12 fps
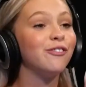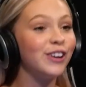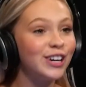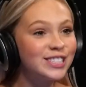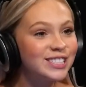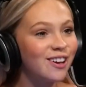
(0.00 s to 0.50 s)

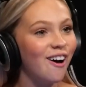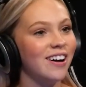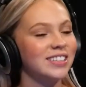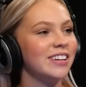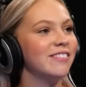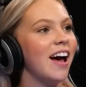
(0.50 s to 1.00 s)
first
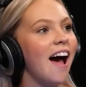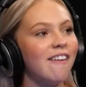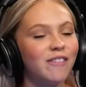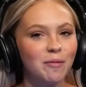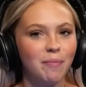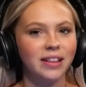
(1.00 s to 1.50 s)
songs I've
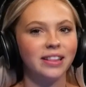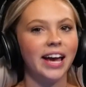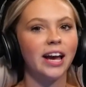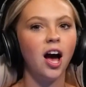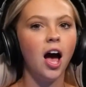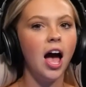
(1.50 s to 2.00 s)
ever been
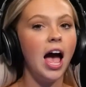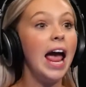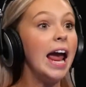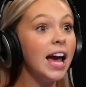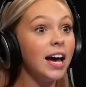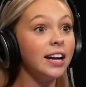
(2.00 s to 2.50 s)
like,
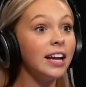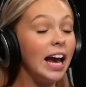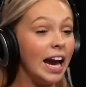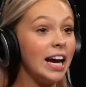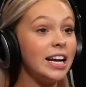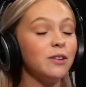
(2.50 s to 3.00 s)
What?
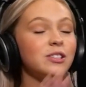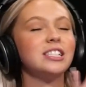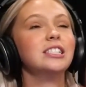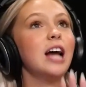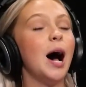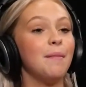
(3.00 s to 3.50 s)
And and it
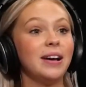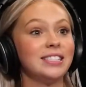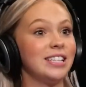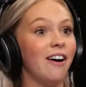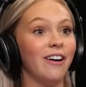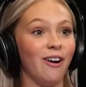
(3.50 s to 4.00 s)
was not my
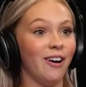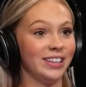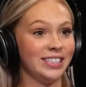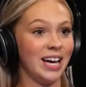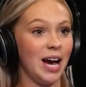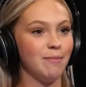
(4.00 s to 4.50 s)
style at all
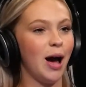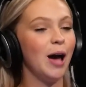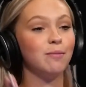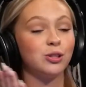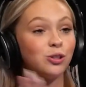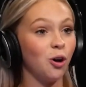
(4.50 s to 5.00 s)
at the time.
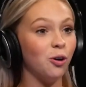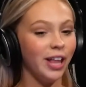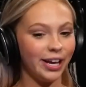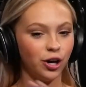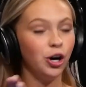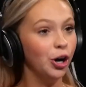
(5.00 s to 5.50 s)
I'm so
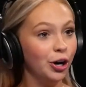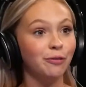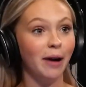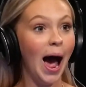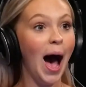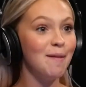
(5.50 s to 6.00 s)
like
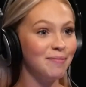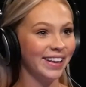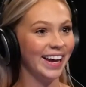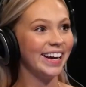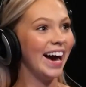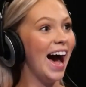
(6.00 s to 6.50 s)
hood rap, like